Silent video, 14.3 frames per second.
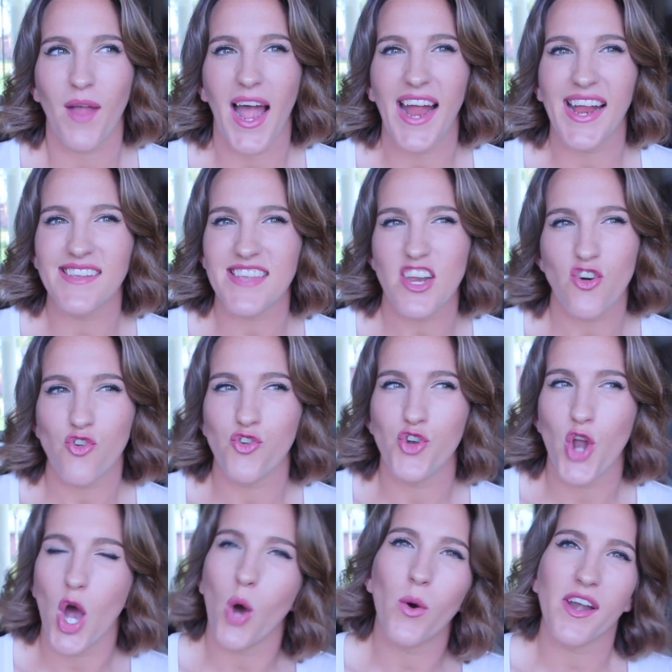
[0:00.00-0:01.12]
I guess I don't
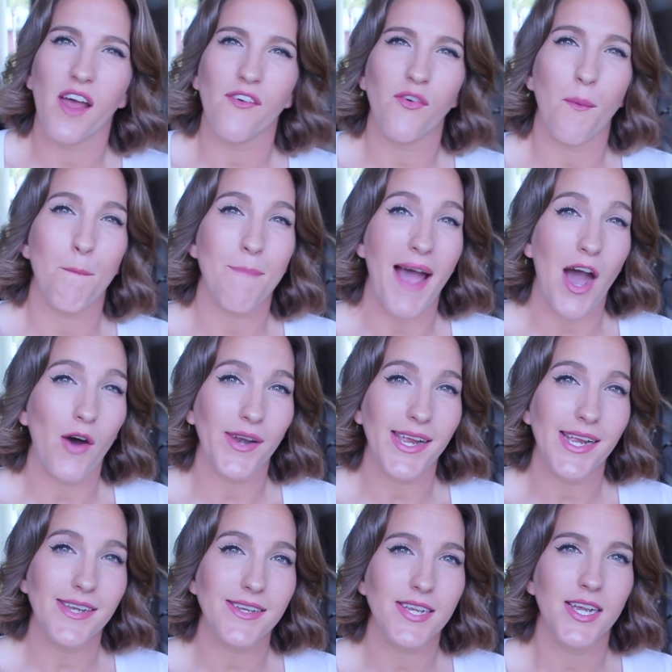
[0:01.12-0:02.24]
know enough about
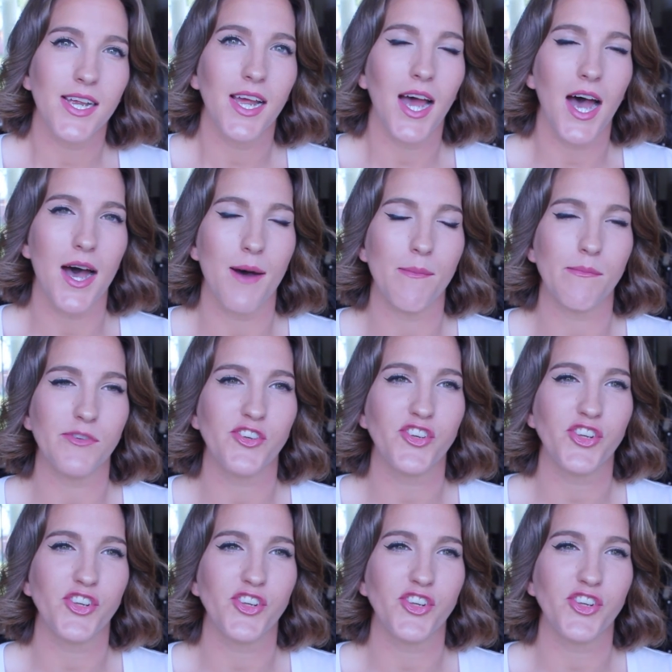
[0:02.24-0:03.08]
it um,